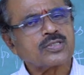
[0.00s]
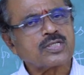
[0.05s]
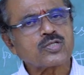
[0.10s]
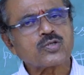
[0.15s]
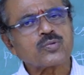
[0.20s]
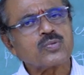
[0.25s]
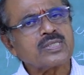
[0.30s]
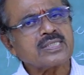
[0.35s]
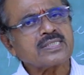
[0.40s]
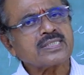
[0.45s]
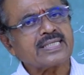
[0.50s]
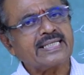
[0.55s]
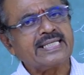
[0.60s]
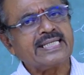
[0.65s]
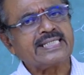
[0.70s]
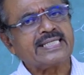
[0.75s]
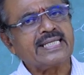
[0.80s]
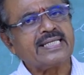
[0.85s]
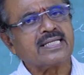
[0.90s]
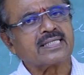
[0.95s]
this was
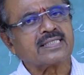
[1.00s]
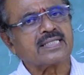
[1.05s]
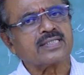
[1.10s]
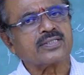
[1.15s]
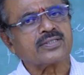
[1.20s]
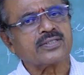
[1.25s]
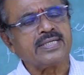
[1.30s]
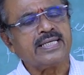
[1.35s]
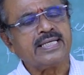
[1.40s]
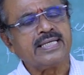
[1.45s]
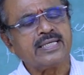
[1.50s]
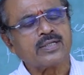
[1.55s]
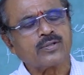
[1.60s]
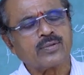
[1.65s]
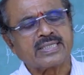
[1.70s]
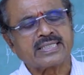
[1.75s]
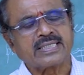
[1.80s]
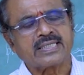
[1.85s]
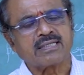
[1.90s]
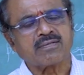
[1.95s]
1803 to
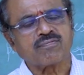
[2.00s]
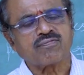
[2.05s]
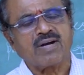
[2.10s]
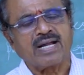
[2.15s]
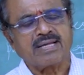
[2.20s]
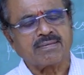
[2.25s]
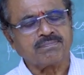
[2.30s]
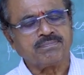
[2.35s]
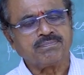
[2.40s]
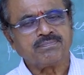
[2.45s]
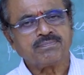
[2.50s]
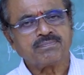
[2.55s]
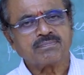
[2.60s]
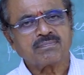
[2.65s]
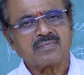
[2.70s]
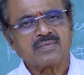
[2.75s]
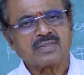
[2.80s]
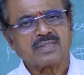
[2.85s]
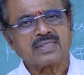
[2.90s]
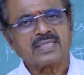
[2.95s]
1805.
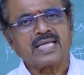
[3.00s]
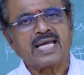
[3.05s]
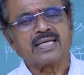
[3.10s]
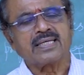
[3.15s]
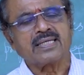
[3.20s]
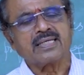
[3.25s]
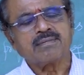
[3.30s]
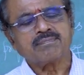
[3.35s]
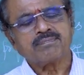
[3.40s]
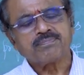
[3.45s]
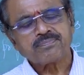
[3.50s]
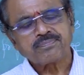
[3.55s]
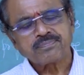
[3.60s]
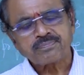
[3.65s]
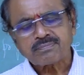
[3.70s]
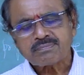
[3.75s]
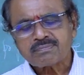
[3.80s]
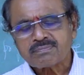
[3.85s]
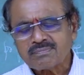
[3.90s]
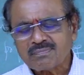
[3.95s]
Then
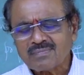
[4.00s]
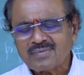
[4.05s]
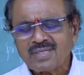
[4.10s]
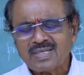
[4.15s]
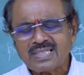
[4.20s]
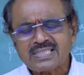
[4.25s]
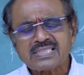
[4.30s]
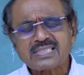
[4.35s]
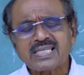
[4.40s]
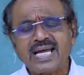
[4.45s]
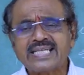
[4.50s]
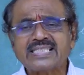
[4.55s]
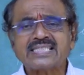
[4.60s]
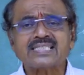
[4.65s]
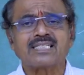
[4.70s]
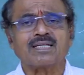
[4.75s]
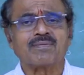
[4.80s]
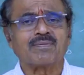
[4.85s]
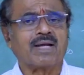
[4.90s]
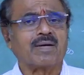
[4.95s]

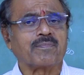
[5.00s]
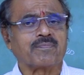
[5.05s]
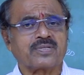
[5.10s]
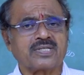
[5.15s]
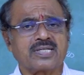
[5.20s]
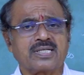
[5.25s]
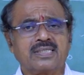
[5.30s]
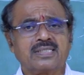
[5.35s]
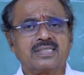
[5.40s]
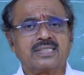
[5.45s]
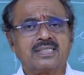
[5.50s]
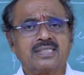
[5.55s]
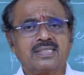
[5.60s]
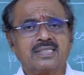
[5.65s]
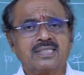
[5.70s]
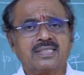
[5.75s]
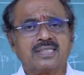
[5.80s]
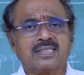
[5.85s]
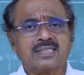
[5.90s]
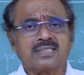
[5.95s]
science developed
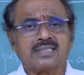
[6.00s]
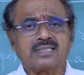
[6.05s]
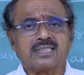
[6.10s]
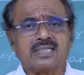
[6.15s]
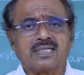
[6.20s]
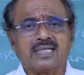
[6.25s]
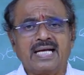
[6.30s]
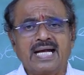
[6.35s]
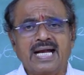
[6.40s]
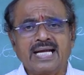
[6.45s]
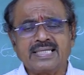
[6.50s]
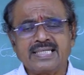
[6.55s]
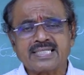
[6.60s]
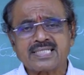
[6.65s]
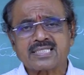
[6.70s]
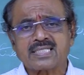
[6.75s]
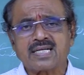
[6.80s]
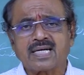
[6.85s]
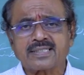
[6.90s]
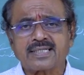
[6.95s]
and it
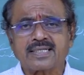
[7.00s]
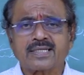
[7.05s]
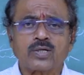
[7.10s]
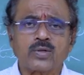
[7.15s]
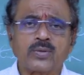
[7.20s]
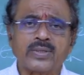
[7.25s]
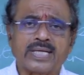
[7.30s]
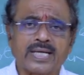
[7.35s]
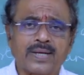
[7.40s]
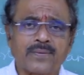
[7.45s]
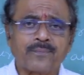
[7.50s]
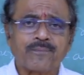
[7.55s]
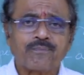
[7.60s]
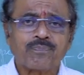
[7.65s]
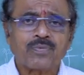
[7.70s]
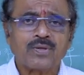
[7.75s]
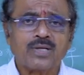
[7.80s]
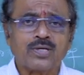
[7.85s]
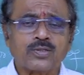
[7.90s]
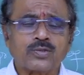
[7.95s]
started growing.
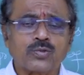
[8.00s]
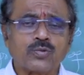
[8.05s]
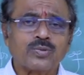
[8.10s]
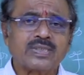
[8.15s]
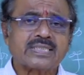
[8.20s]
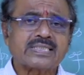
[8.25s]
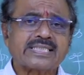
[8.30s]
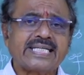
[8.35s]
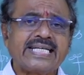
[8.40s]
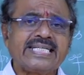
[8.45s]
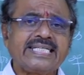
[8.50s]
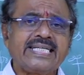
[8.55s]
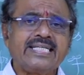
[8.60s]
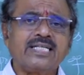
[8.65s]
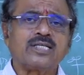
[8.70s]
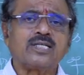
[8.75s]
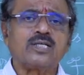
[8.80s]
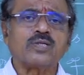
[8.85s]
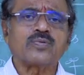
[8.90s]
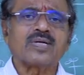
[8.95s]
Towards
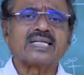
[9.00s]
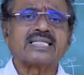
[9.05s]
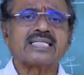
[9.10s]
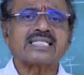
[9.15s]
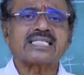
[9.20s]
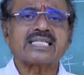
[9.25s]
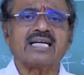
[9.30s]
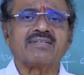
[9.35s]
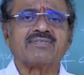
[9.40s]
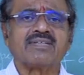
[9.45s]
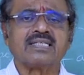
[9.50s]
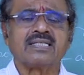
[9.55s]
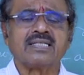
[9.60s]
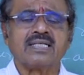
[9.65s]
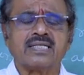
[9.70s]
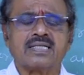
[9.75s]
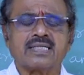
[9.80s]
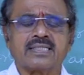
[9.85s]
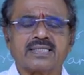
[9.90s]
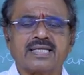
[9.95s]

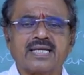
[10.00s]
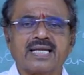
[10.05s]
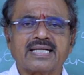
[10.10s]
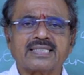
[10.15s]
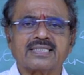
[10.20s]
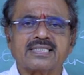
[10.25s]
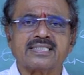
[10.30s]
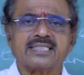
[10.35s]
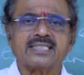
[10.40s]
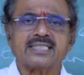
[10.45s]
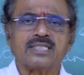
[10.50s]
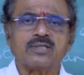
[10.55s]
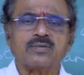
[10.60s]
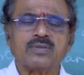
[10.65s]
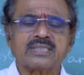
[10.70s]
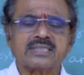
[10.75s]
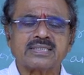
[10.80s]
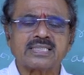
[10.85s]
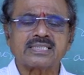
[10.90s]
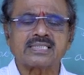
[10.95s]
1827, the electricity
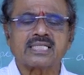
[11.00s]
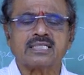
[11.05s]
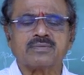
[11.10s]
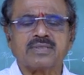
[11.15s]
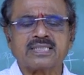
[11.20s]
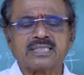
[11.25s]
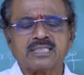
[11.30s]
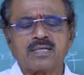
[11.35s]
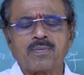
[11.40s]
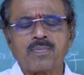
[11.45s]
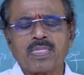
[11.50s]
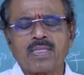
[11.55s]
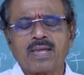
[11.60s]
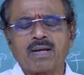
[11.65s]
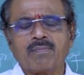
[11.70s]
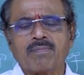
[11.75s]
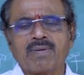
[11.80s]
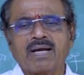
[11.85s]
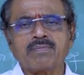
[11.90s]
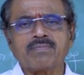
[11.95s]
was discovered
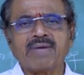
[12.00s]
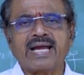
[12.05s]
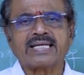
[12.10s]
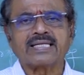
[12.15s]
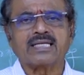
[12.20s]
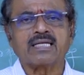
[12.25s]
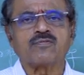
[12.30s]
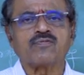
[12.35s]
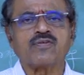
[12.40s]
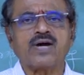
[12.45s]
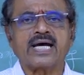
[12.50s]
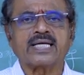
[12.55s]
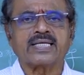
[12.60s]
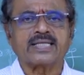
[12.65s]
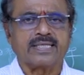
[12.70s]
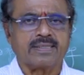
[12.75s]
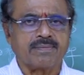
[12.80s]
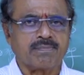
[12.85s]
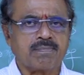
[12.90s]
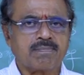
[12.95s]
by Michael
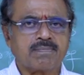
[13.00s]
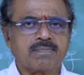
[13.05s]
Faraday.